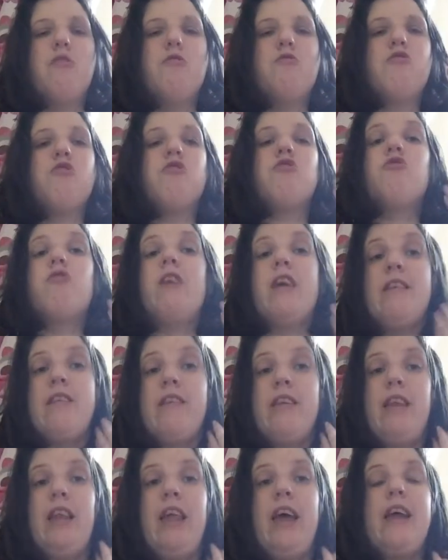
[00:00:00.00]
just
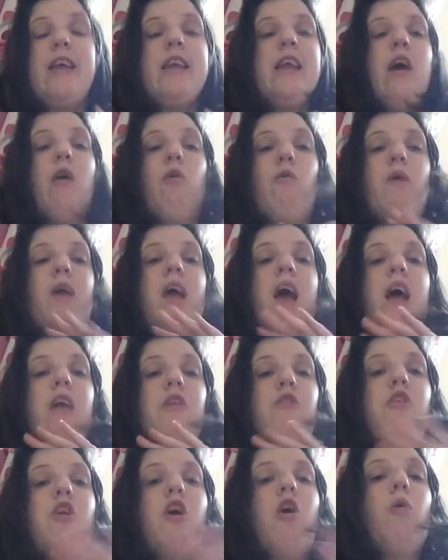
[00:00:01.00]
recently, now we had
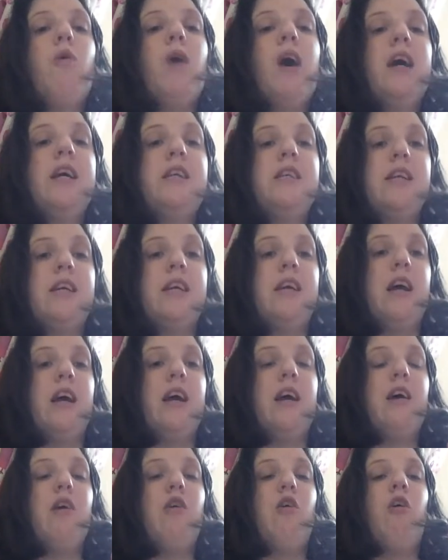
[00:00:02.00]
no
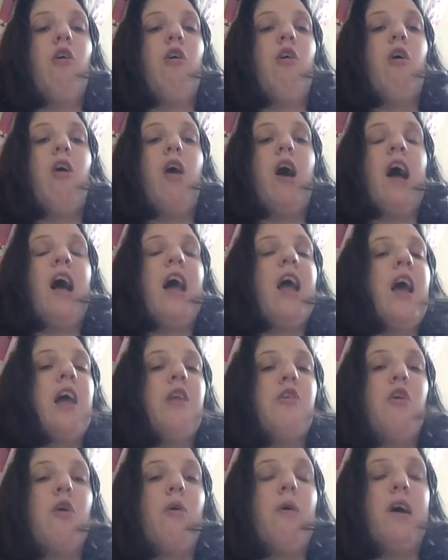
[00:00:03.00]
idea, or I
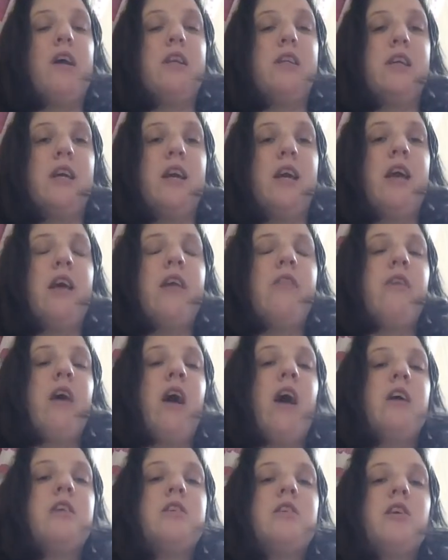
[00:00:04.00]
had no idea,
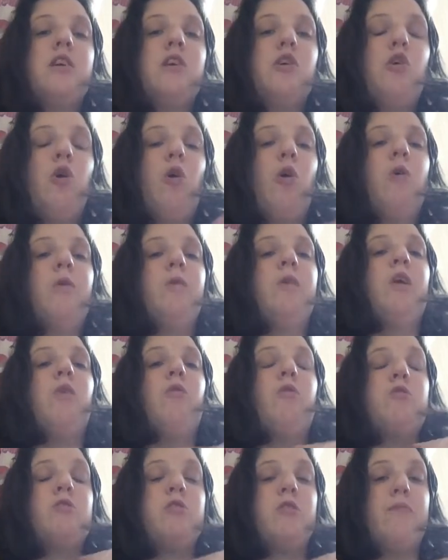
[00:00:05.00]
that Courtney
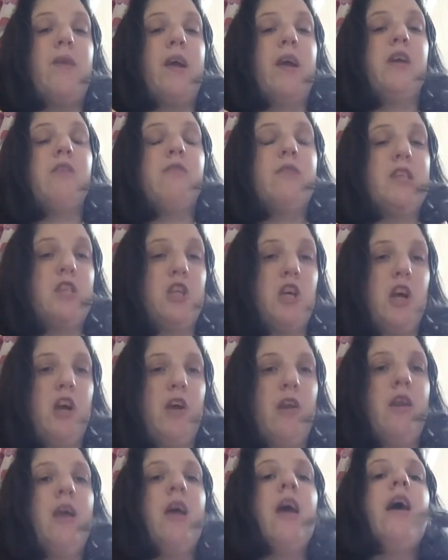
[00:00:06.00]
was to make a
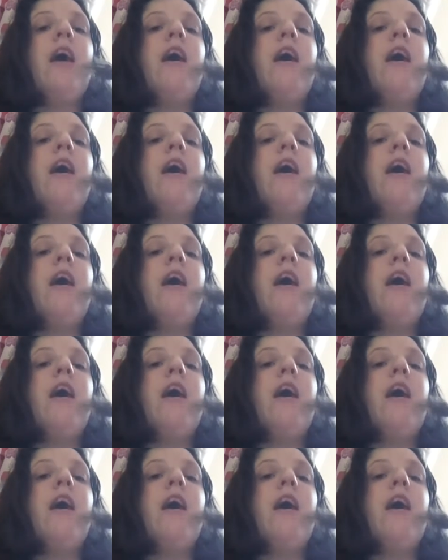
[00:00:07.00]
return.